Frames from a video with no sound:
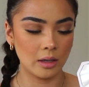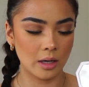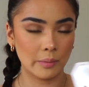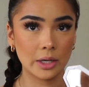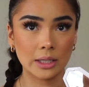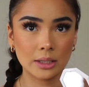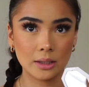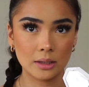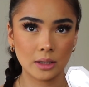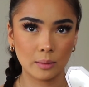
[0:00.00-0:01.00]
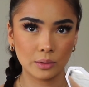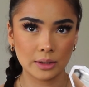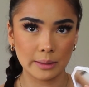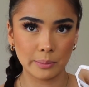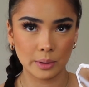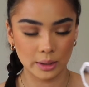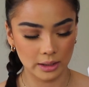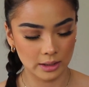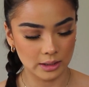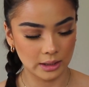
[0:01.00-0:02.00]
I'm going to double dip
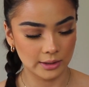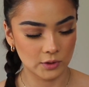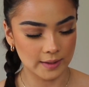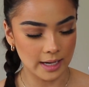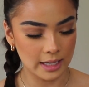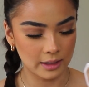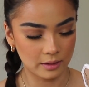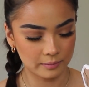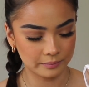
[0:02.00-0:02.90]
into each side.